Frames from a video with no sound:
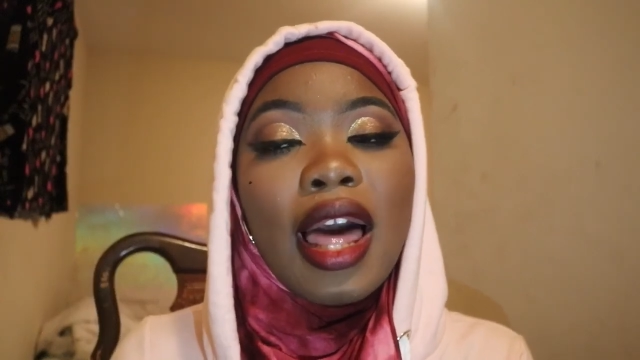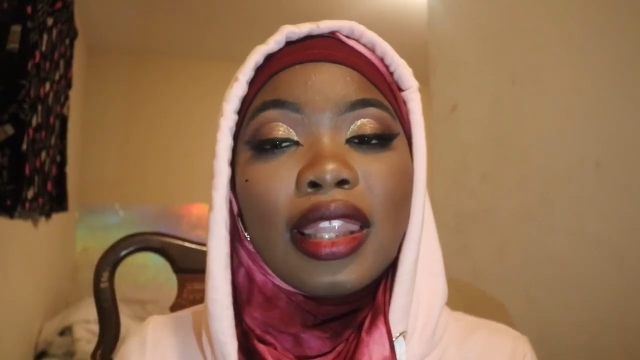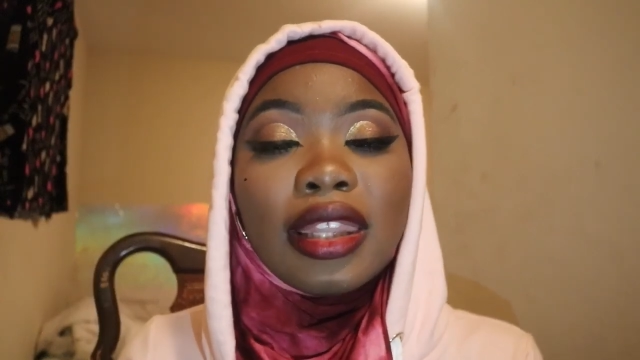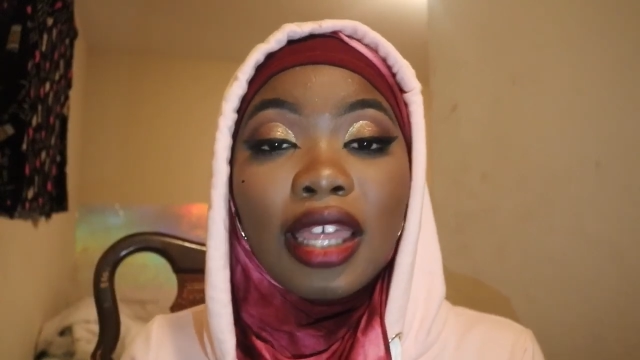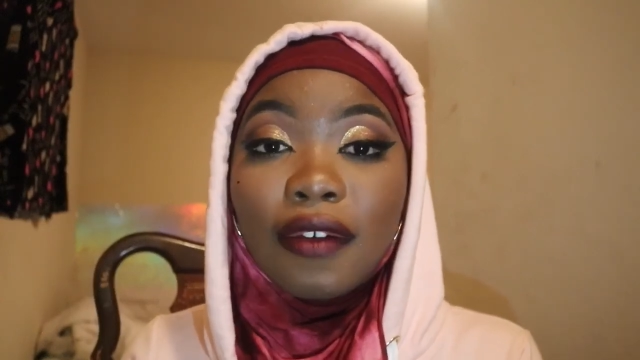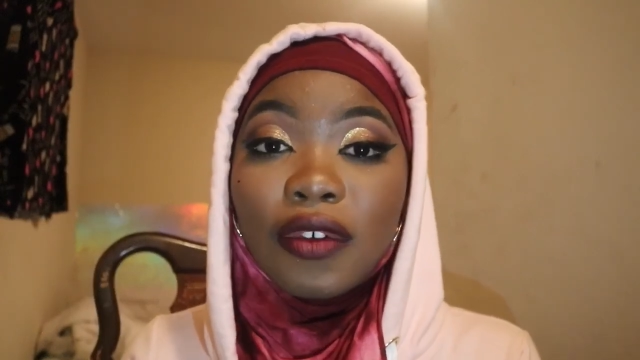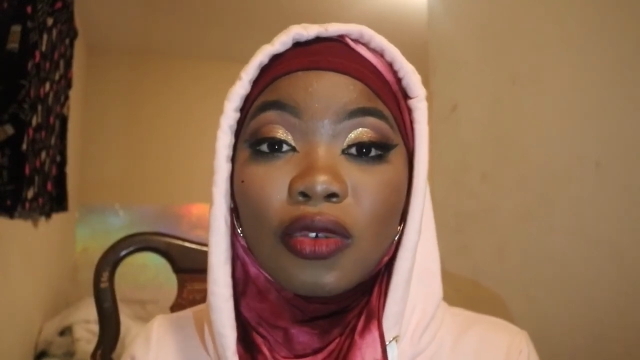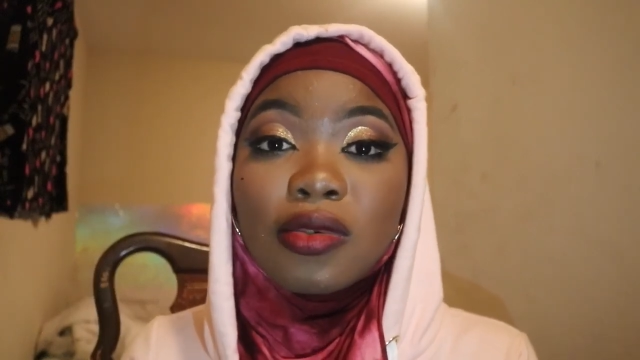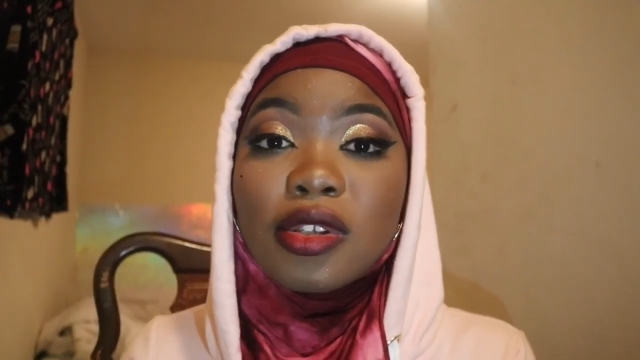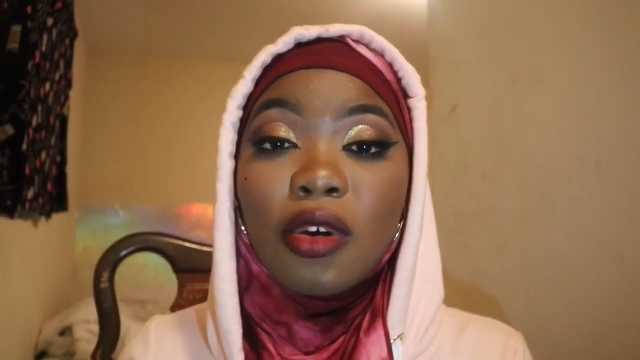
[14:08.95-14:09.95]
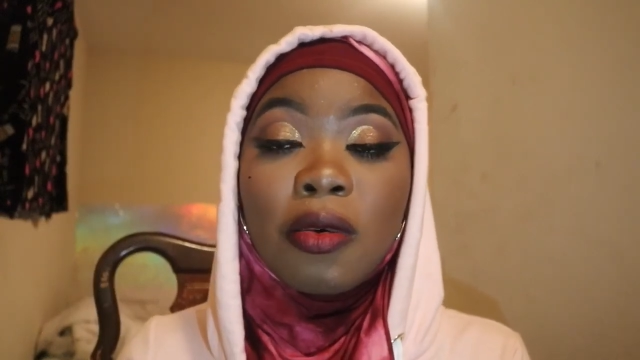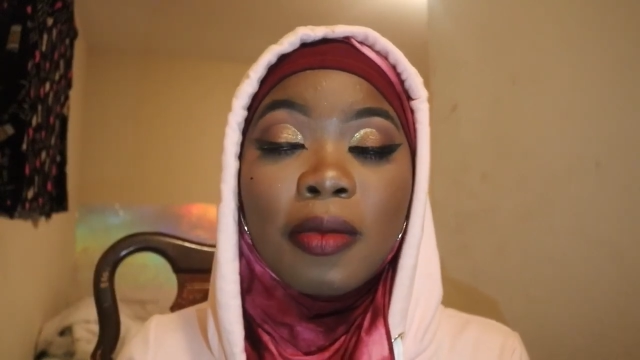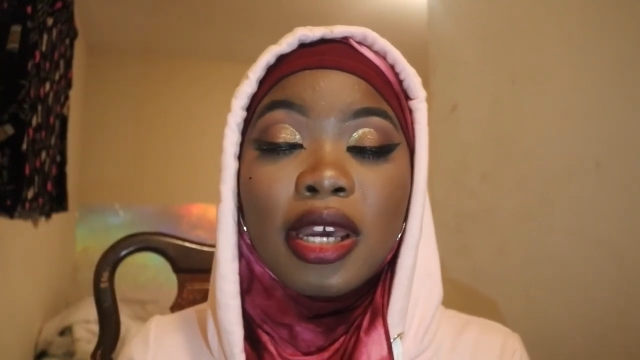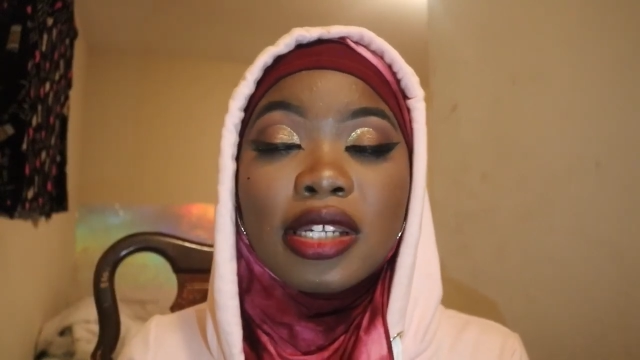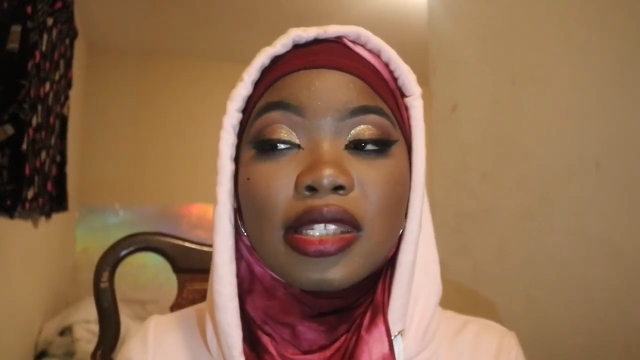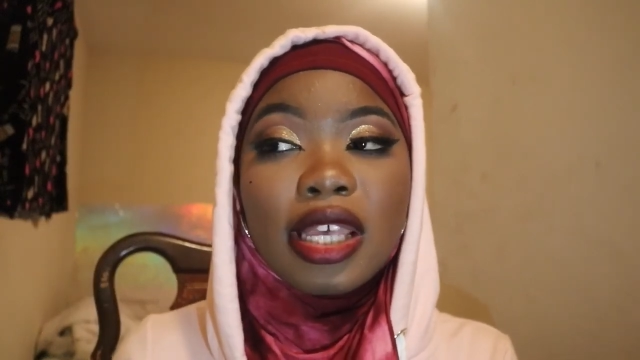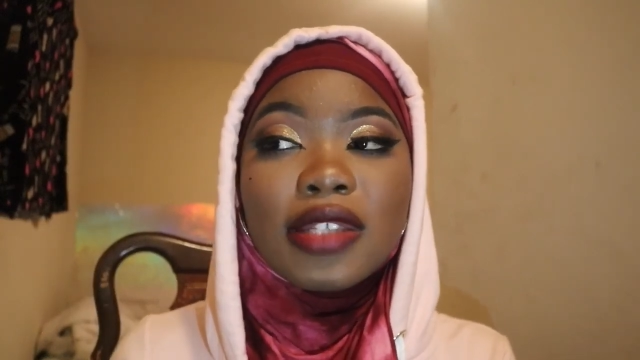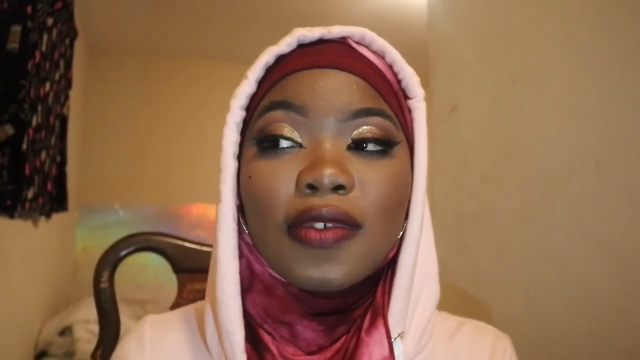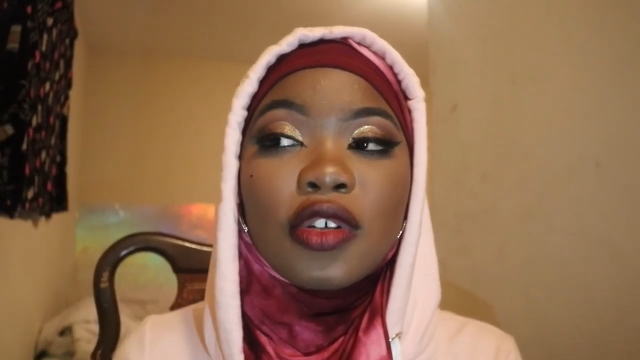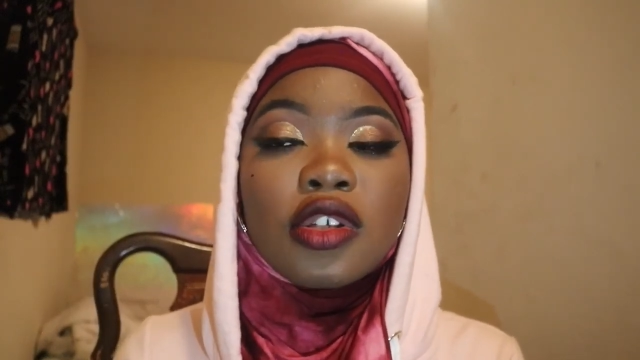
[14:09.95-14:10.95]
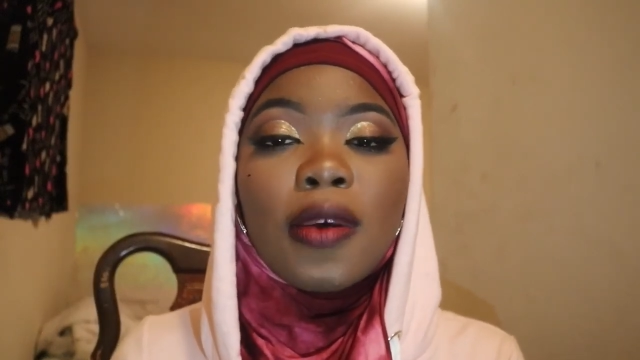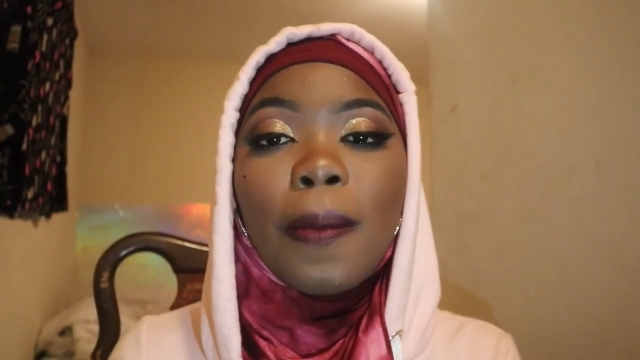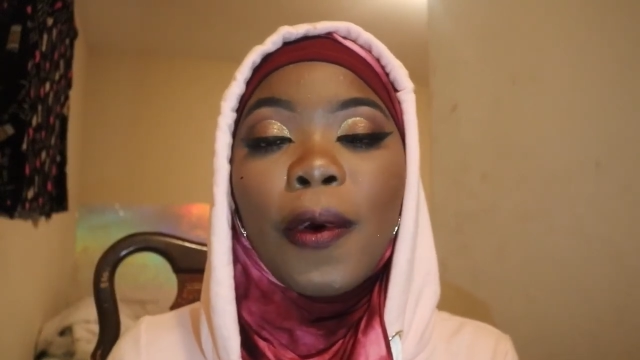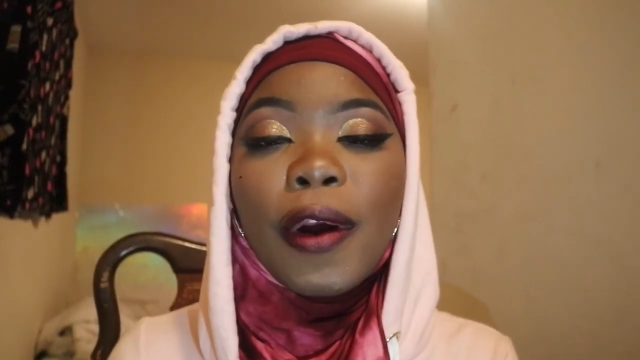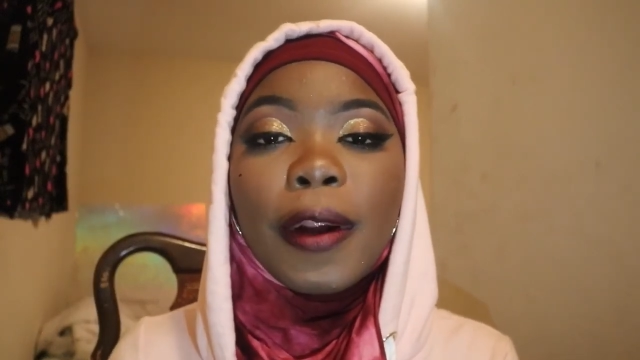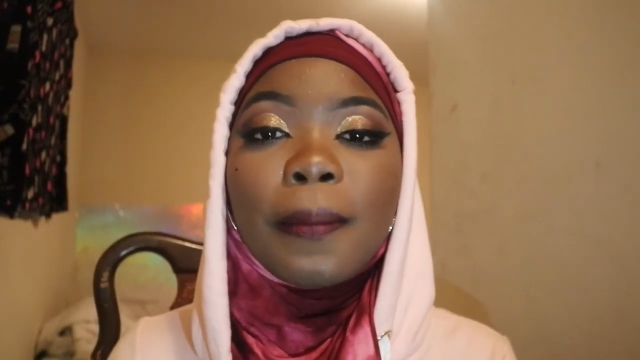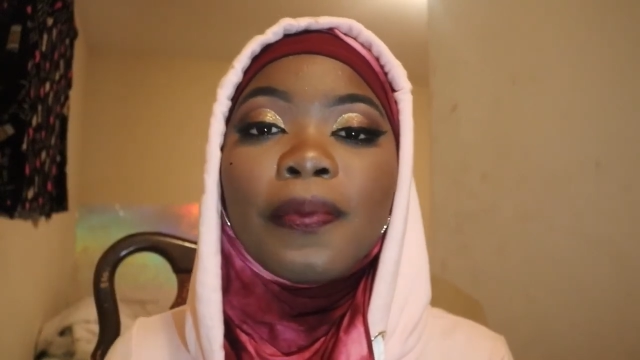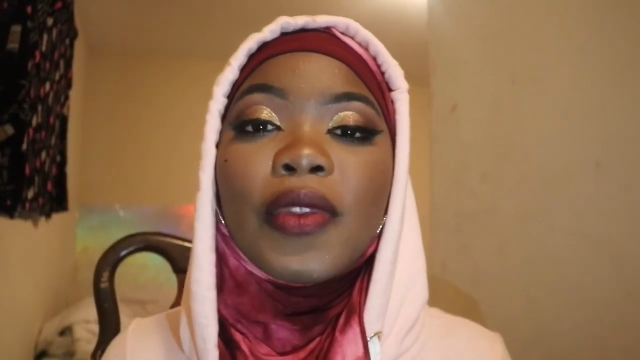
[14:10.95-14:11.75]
I love you so much. Thanks for your support.